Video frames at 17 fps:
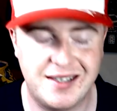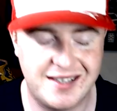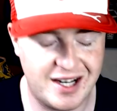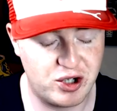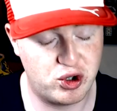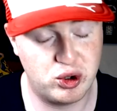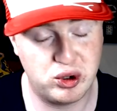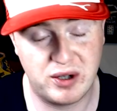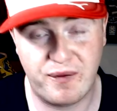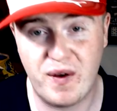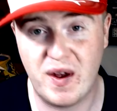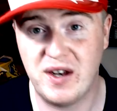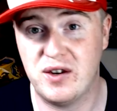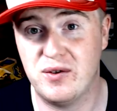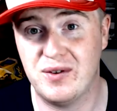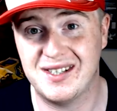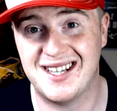Central
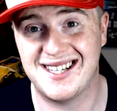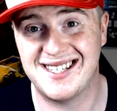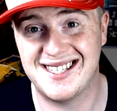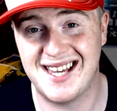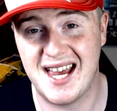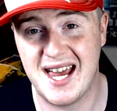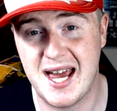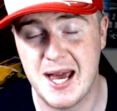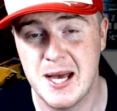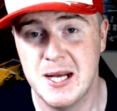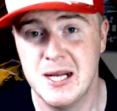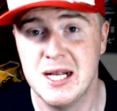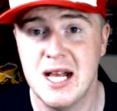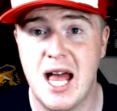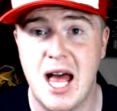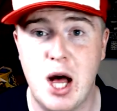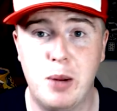defender, as I say,
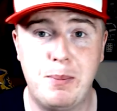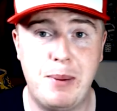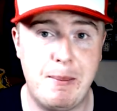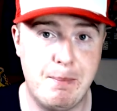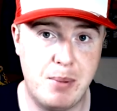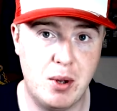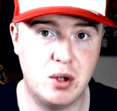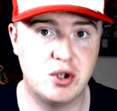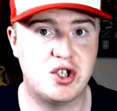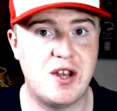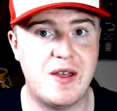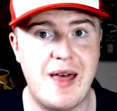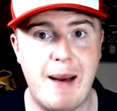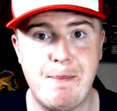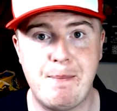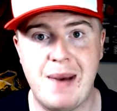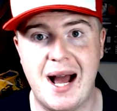helping
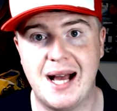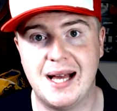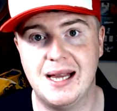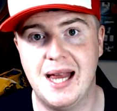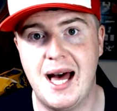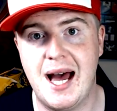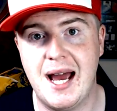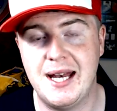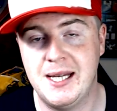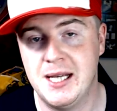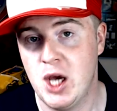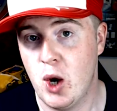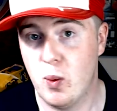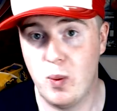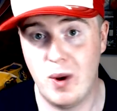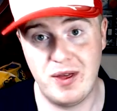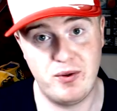bolster that back line.
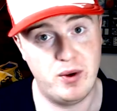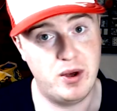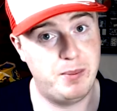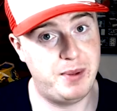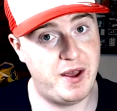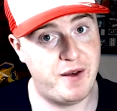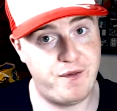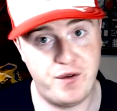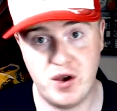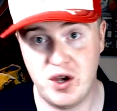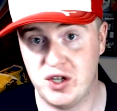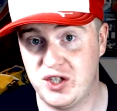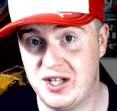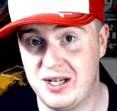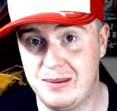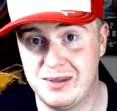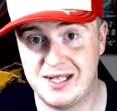Whether he'll be a
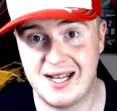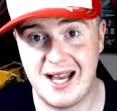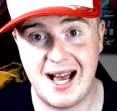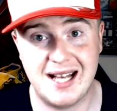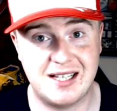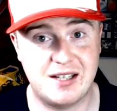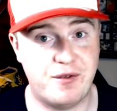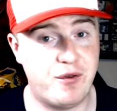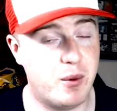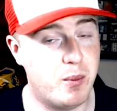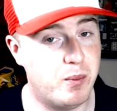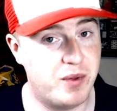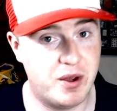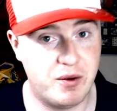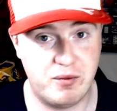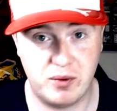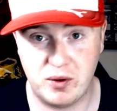first-team starter,
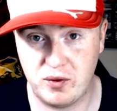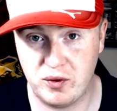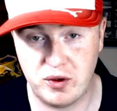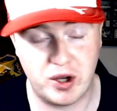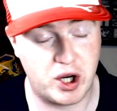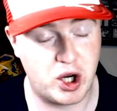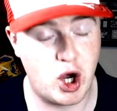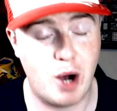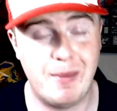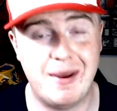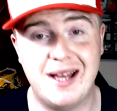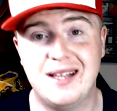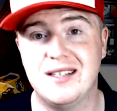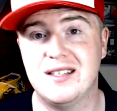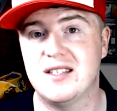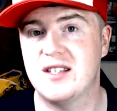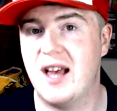from the
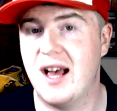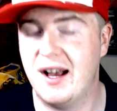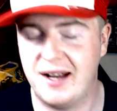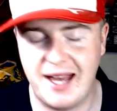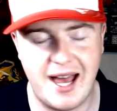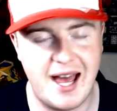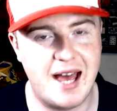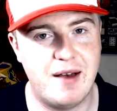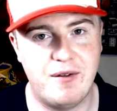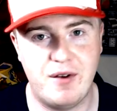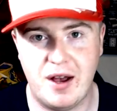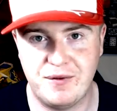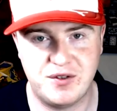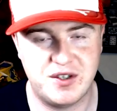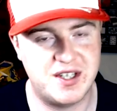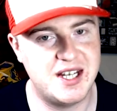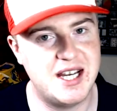comments
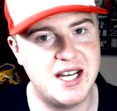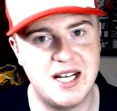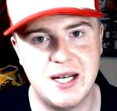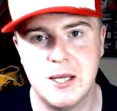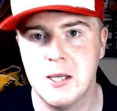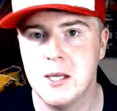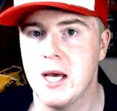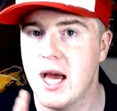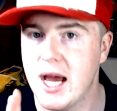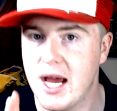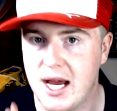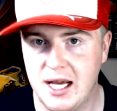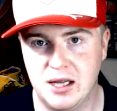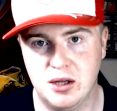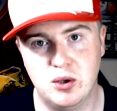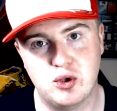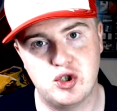I've seen,
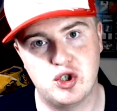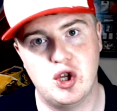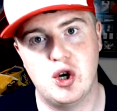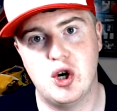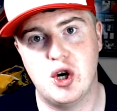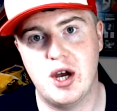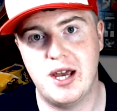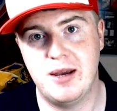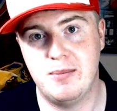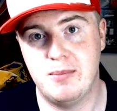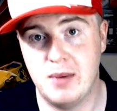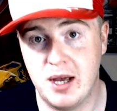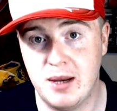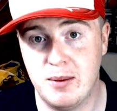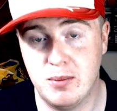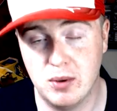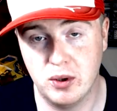it looks though he
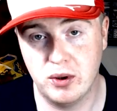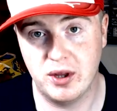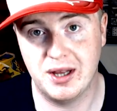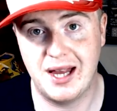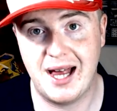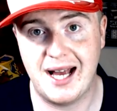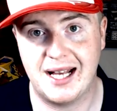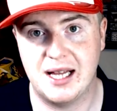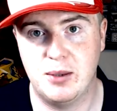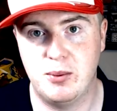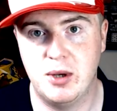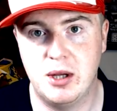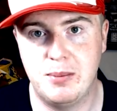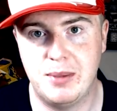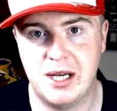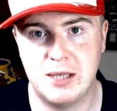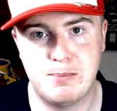more than likely
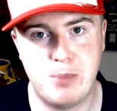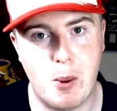will be.